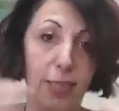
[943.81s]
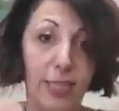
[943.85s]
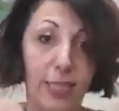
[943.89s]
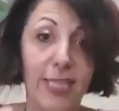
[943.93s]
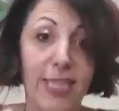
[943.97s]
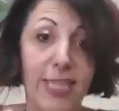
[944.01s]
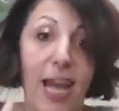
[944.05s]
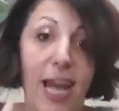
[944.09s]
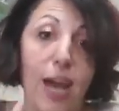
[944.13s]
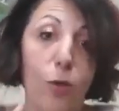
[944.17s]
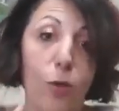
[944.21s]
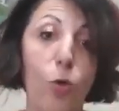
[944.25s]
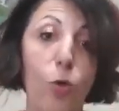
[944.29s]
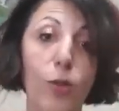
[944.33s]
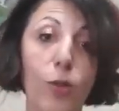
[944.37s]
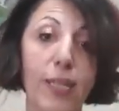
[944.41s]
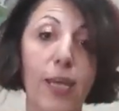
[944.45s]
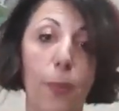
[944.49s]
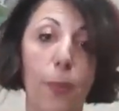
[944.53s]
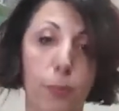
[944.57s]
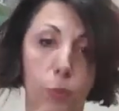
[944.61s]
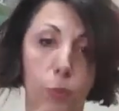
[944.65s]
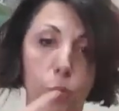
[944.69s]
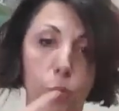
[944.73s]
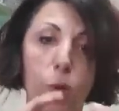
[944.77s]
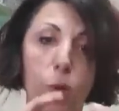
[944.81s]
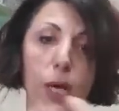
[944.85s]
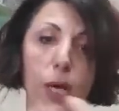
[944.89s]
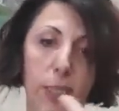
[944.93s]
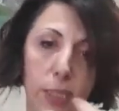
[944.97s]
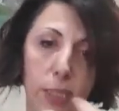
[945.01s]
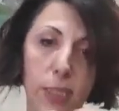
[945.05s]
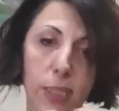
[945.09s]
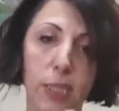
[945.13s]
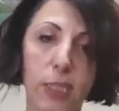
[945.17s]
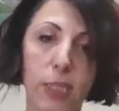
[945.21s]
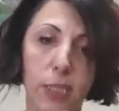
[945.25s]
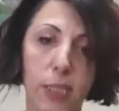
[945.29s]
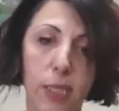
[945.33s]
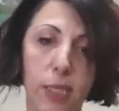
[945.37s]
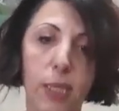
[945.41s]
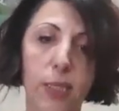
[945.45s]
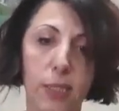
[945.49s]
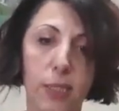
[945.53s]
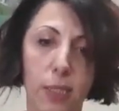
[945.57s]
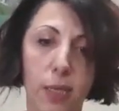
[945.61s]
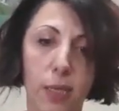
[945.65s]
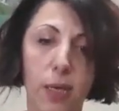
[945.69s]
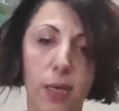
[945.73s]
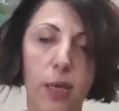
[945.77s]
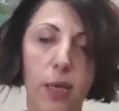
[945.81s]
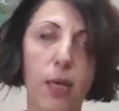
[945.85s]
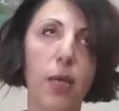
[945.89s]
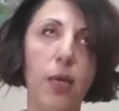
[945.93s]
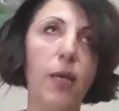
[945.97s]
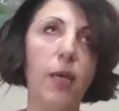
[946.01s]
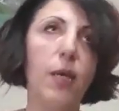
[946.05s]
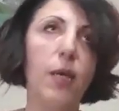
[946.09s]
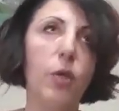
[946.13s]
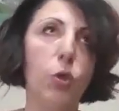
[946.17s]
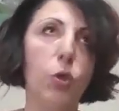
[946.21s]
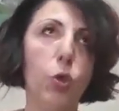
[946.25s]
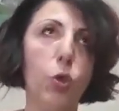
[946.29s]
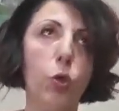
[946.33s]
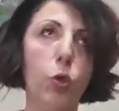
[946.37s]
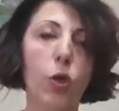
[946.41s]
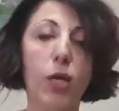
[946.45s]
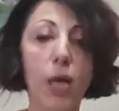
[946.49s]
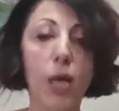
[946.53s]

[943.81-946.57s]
It's not only up to us. It's a you know,